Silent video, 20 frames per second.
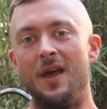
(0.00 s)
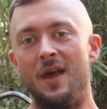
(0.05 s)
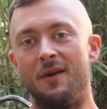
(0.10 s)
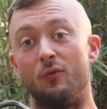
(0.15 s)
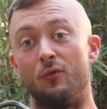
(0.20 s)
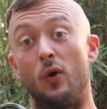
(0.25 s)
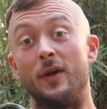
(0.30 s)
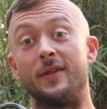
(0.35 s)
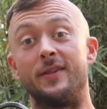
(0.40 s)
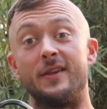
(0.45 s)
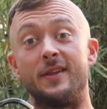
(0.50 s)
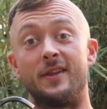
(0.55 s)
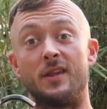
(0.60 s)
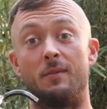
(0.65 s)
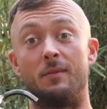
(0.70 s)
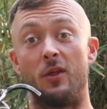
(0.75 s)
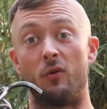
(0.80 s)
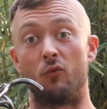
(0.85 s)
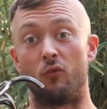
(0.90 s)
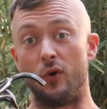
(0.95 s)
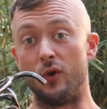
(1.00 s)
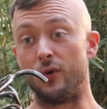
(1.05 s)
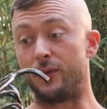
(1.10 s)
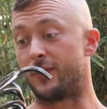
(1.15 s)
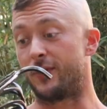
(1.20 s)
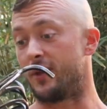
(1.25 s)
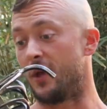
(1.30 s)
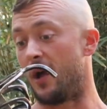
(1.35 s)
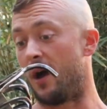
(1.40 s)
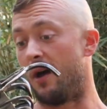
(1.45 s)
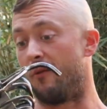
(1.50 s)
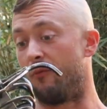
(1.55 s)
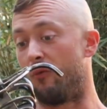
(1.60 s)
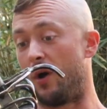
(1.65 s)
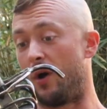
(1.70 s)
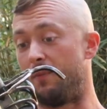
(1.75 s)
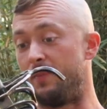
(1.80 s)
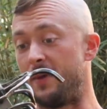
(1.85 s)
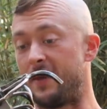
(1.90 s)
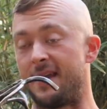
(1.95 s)
If you want to see some of the roots of
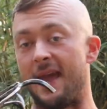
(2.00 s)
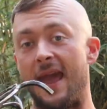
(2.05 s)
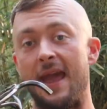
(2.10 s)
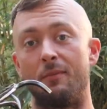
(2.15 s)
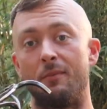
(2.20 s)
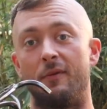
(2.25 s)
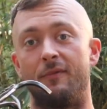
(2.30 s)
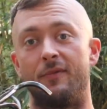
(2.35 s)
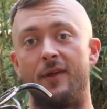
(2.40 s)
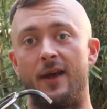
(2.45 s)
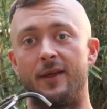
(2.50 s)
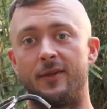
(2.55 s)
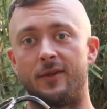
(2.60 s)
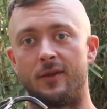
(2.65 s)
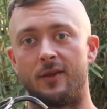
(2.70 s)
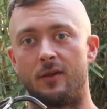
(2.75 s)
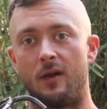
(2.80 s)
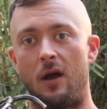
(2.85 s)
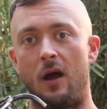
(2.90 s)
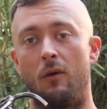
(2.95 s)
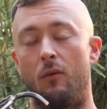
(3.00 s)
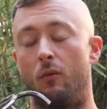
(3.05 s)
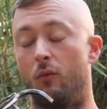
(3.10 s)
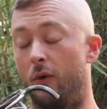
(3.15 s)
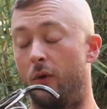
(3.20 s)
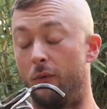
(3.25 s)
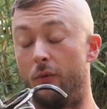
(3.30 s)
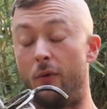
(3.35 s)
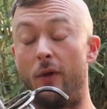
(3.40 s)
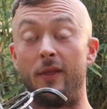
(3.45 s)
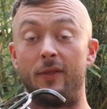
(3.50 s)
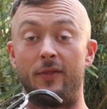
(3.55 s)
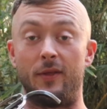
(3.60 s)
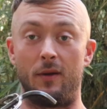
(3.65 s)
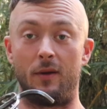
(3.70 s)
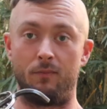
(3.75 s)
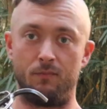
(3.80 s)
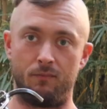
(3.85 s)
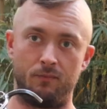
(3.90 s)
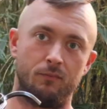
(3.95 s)
what became of this, were really
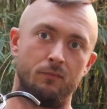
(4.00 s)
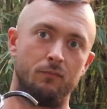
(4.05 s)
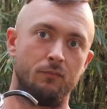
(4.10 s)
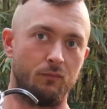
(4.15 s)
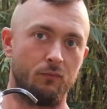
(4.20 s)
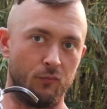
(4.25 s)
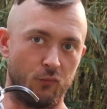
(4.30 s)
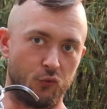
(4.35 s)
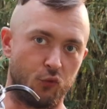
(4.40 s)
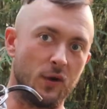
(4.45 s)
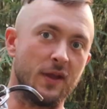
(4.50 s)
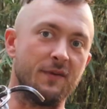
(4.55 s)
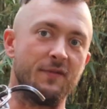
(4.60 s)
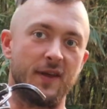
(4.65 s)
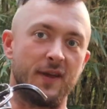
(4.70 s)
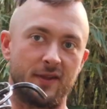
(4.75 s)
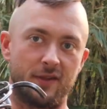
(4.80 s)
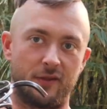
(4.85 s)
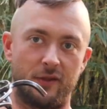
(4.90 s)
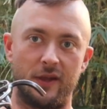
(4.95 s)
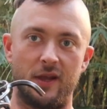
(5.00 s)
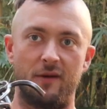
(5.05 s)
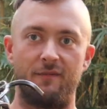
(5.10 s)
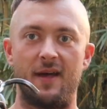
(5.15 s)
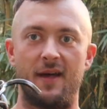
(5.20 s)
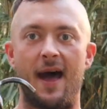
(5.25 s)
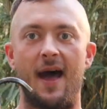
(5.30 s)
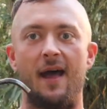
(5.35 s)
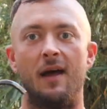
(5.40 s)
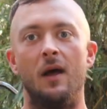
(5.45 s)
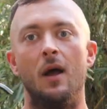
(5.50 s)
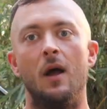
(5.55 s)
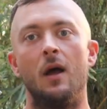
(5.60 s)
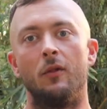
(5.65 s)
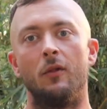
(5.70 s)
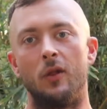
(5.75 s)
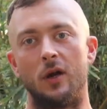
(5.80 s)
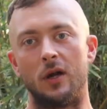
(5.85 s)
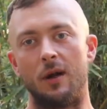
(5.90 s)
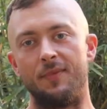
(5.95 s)
the previously of that,
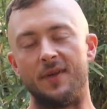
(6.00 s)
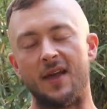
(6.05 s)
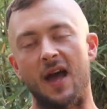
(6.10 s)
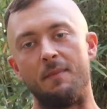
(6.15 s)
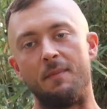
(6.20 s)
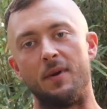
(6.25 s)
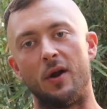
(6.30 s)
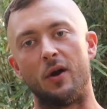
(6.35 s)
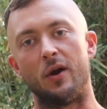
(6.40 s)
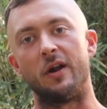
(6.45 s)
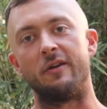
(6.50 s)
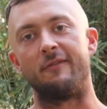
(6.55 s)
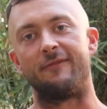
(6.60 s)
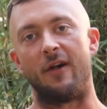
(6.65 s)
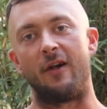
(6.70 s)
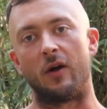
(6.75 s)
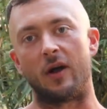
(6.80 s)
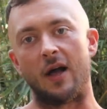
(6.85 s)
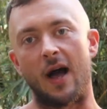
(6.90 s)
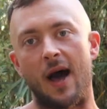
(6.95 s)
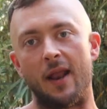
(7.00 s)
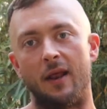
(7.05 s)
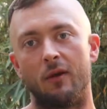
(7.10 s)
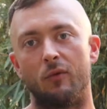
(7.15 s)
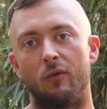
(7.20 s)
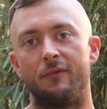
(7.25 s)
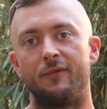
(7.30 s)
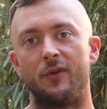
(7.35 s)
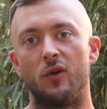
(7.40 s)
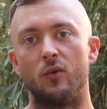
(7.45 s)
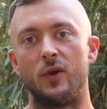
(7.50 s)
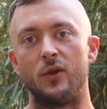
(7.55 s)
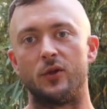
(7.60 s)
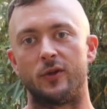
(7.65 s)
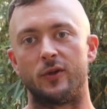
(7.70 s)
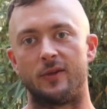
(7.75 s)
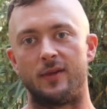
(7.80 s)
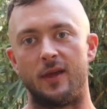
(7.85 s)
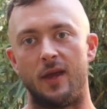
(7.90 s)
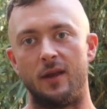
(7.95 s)
look up the Iberian Falcata review we
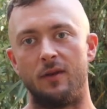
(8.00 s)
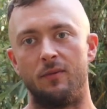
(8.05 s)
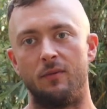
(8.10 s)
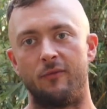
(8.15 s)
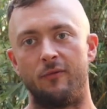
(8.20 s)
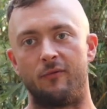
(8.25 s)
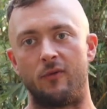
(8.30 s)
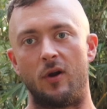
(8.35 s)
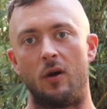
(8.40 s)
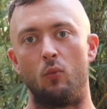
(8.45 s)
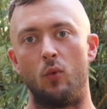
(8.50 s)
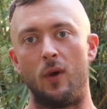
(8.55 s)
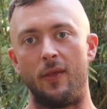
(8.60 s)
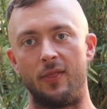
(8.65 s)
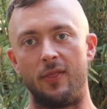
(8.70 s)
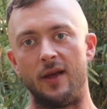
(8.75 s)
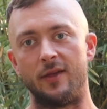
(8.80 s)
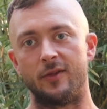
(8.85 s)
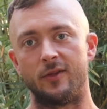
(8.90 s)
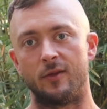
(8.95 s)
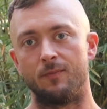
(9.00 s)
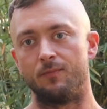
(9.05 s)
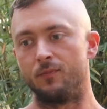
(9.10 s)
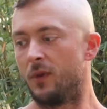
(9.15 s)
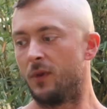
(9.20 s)
just did from Windlass.